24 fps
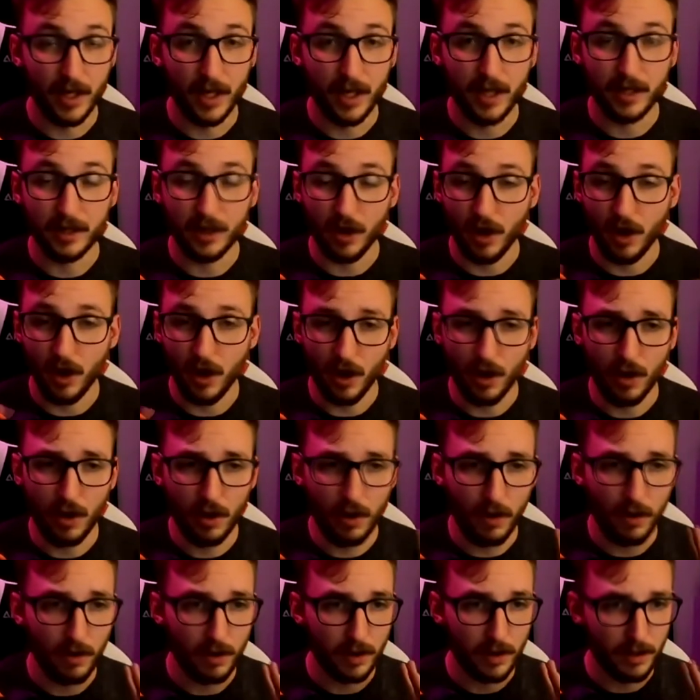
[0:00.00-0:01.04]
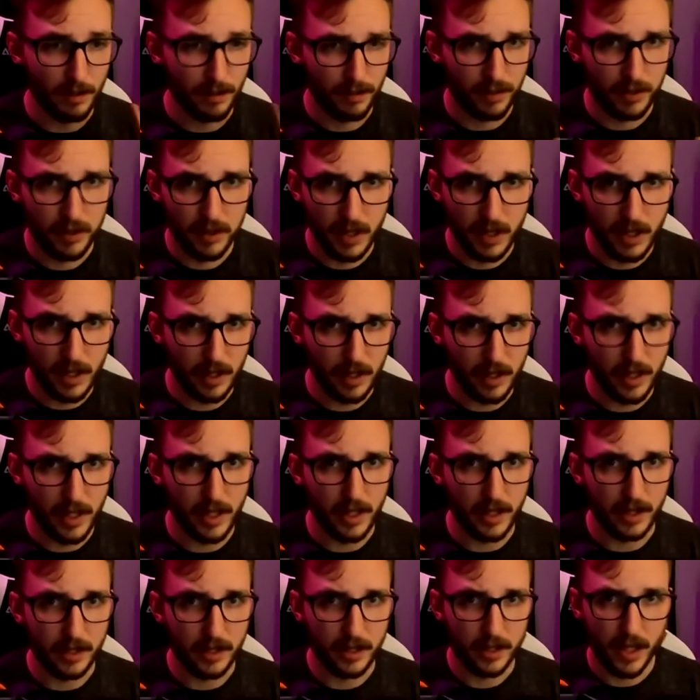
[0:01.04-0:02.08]
it's all
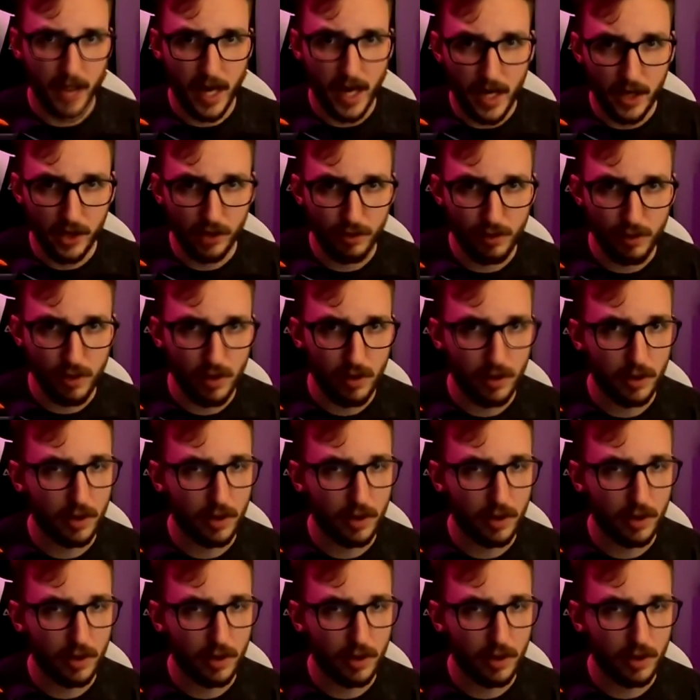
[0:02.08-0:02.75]
completely tangible,